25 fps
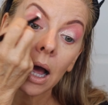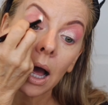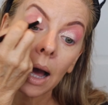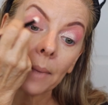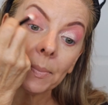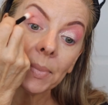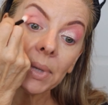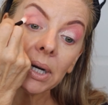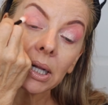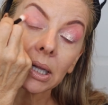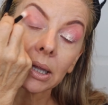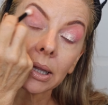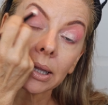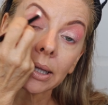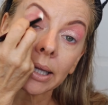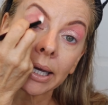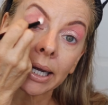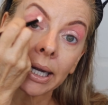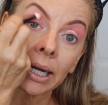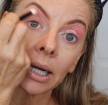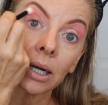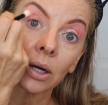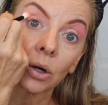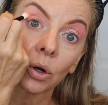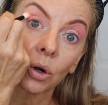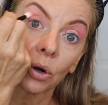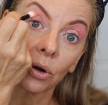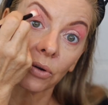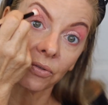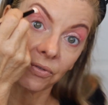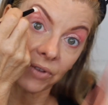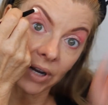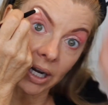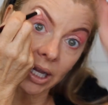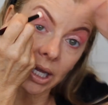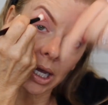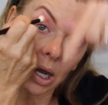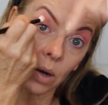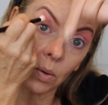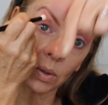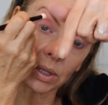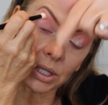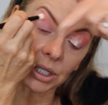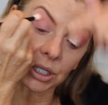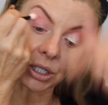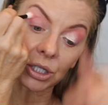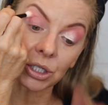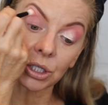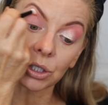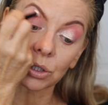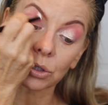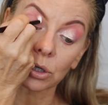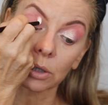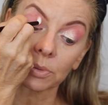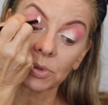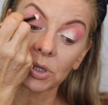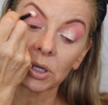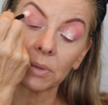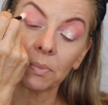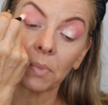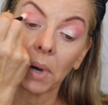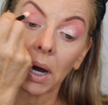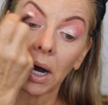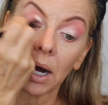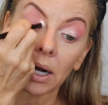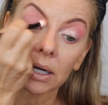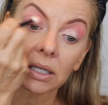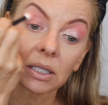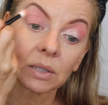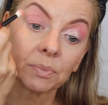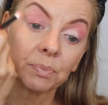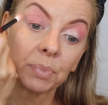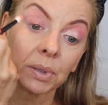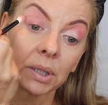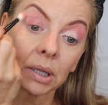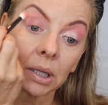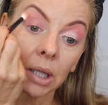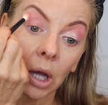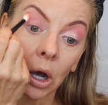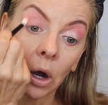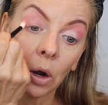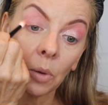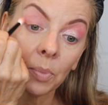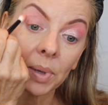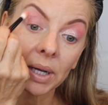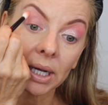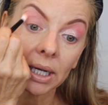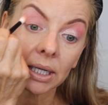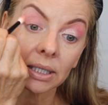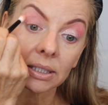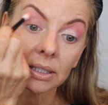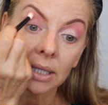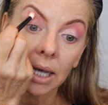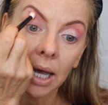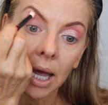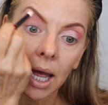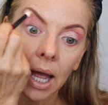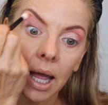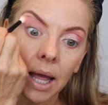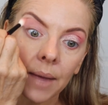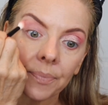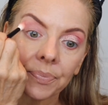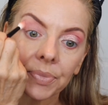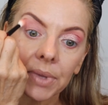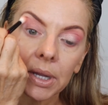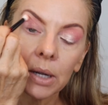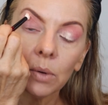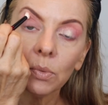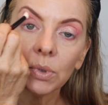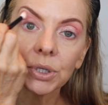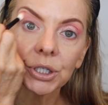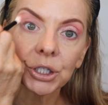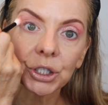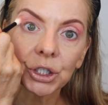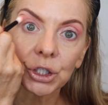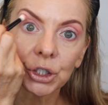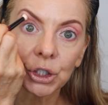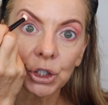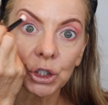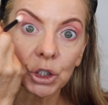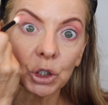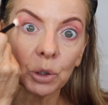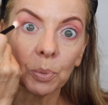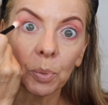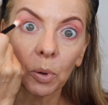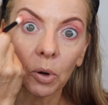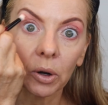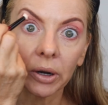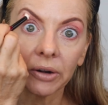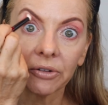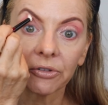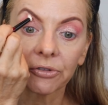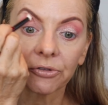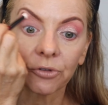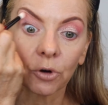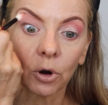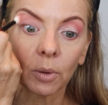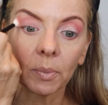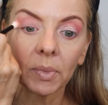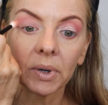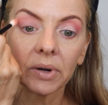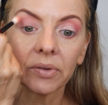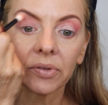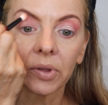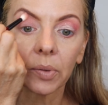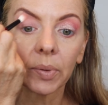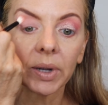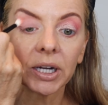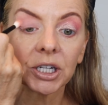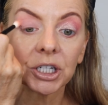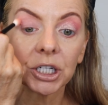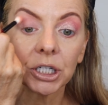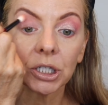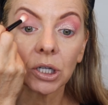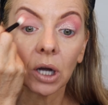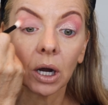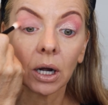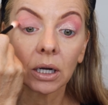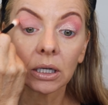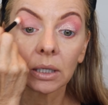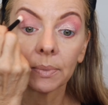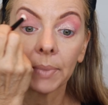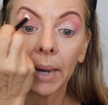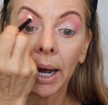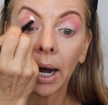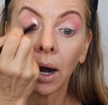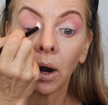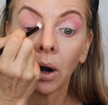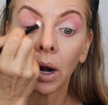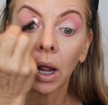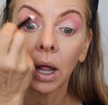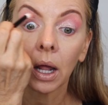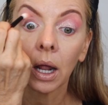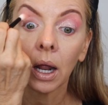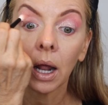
I'm going to link her video in this description box below because it was super informative the way she talked about